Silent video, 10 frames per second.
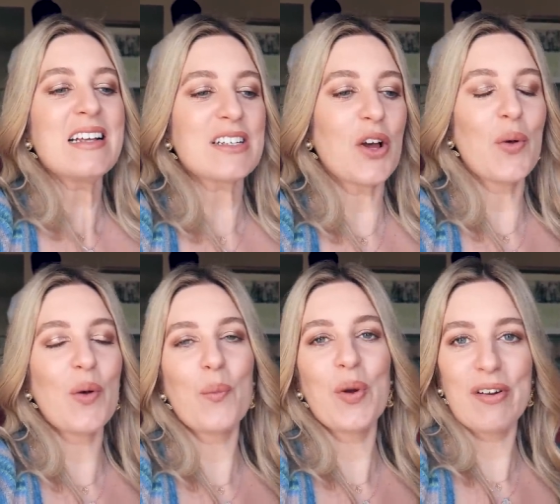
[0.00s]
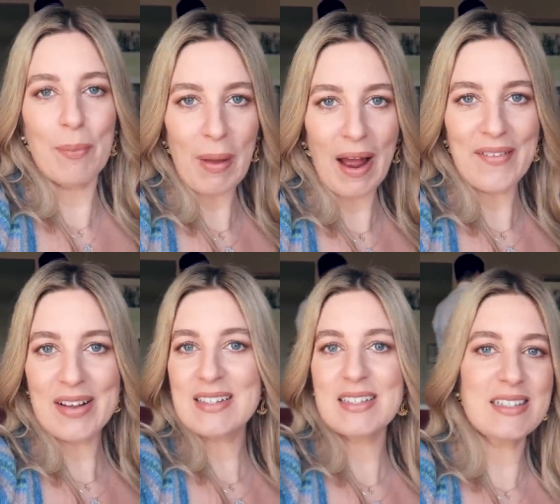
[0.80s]
So we're in
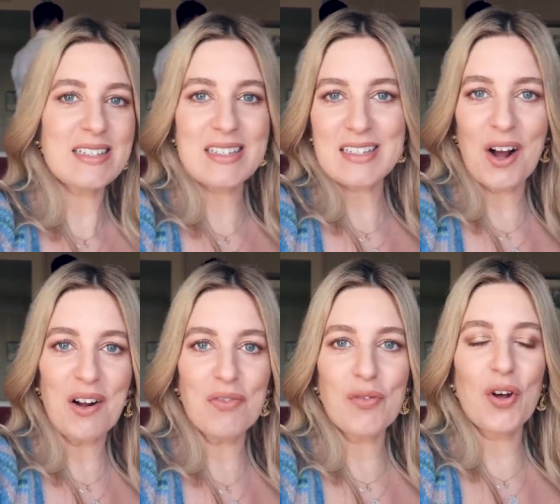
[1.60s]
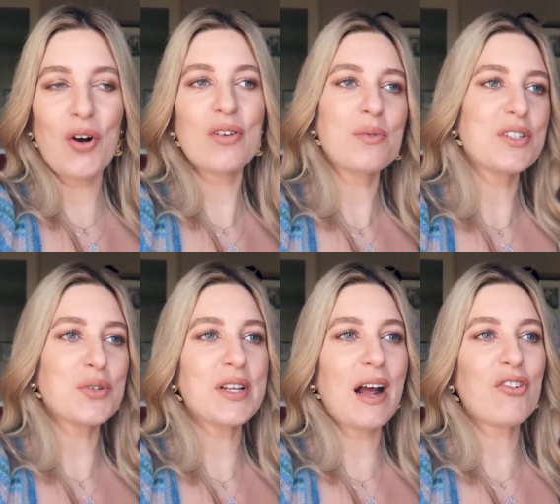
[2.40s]
Paris, this is the start of the vlog. We're
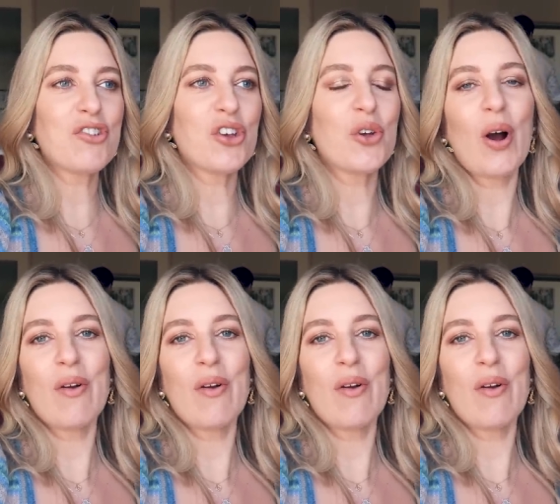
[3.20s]
doing our shoot.